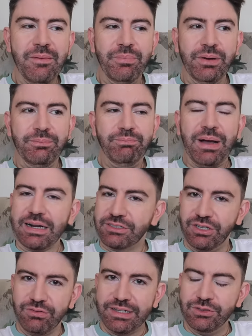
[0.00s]
But back to
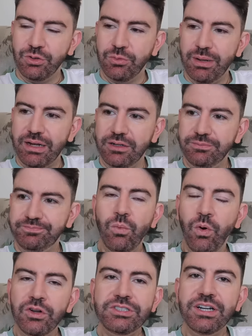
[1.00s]
the Ring doorbell,
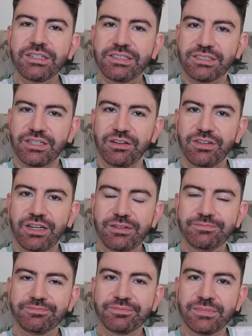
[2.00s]
what did I discover?